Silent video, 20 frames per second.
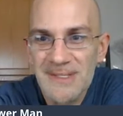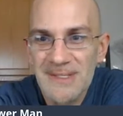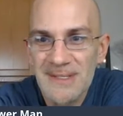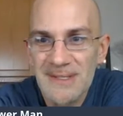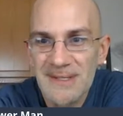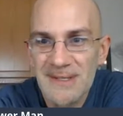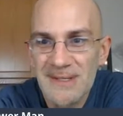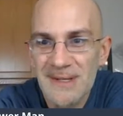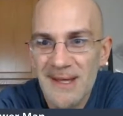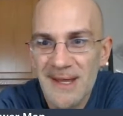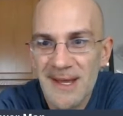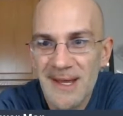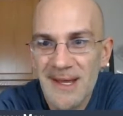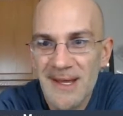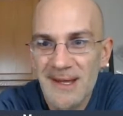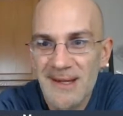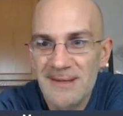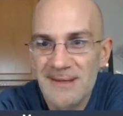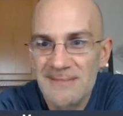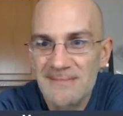
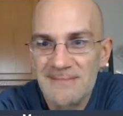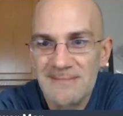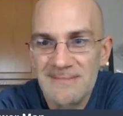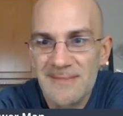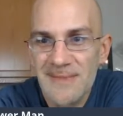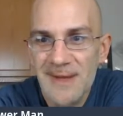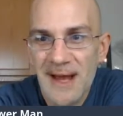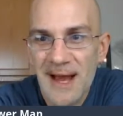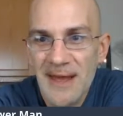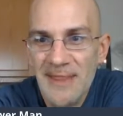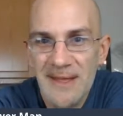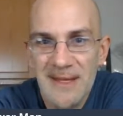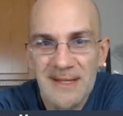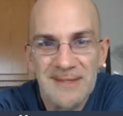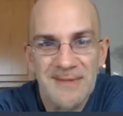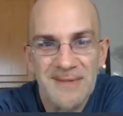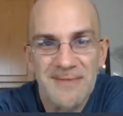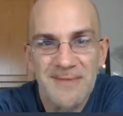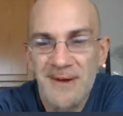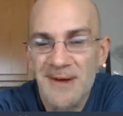and I think
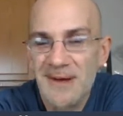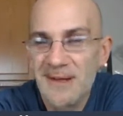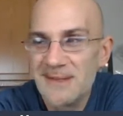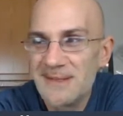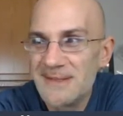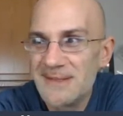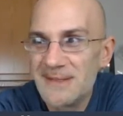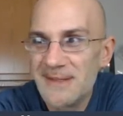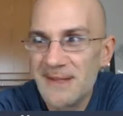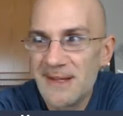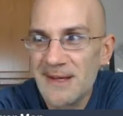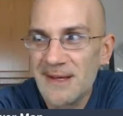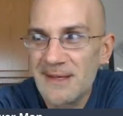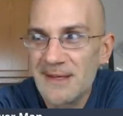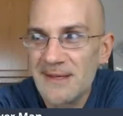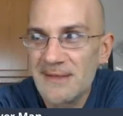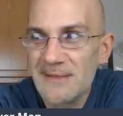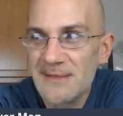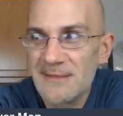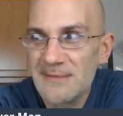it's fun to like